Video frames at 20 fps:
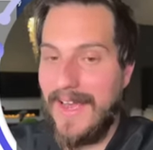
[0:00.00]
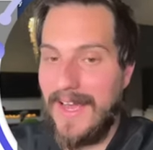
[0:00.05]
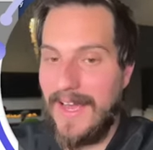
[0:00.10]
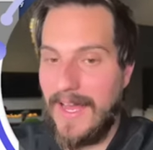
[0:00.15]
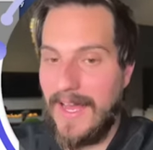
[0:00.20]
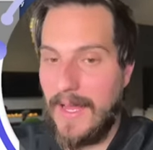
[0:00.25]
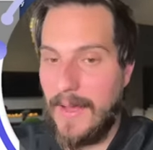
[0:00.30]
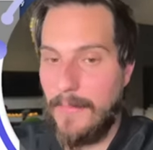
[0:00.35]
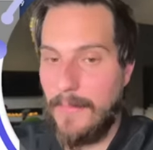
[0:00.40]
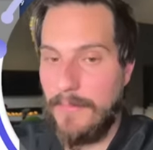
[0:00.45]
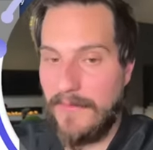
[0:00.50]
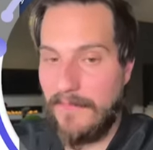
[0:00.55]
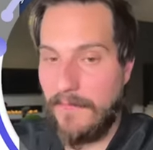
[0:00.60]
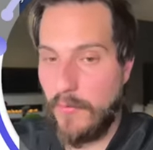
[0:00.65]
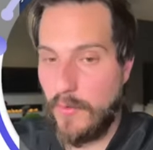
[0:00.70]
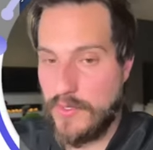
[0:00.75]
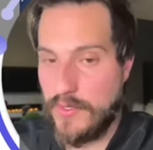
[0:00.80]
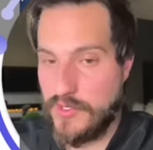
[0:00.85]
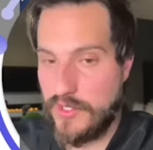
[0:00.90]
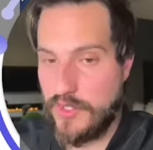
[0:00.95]
But
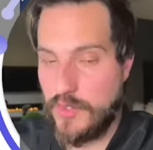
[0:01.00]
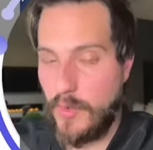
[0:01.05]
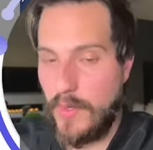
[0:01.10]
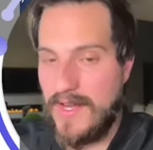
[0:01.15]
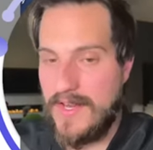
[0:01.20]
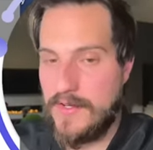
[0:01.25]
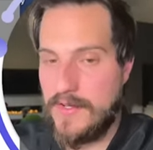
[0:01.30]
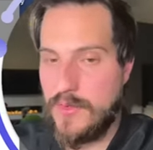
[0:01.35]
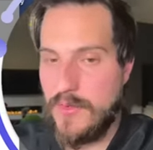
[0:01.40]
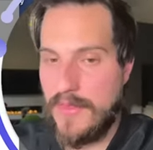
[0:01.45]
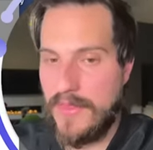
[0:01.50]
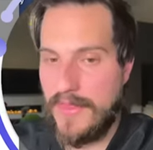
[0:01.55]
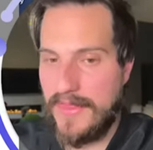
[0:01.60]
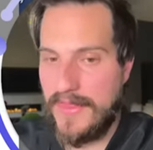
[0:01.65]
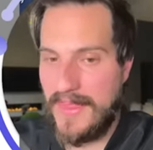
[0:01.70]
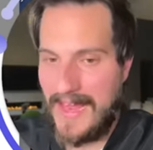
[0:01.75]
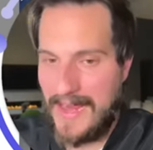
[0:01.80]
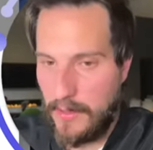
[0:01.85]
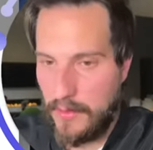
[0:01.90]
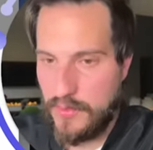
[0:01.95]

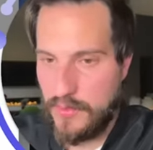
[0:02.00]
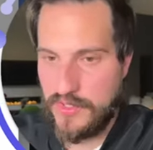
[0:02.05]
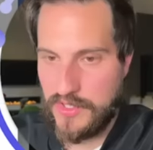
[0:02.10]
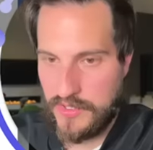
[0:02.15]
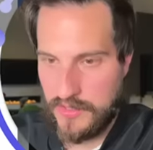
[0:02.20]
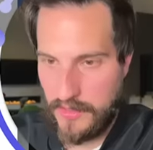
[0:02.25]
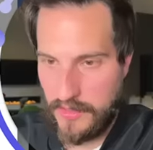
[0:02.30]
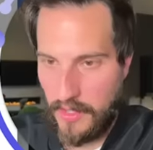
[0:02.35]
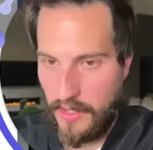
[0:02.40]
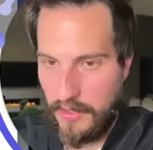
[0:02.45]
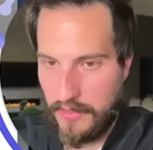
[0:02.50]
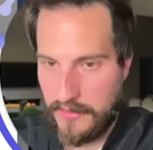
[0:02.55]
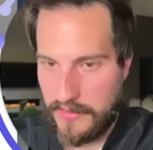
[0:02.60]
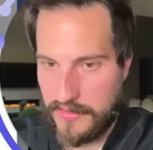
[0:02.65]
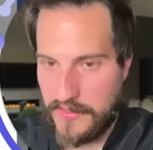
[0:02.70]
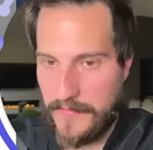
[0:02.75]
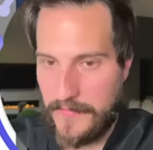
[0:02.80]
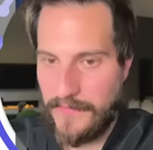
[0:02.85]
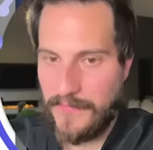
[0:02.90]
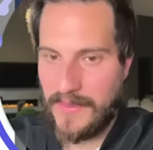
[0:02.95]

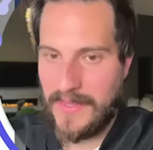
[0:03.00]
$422,000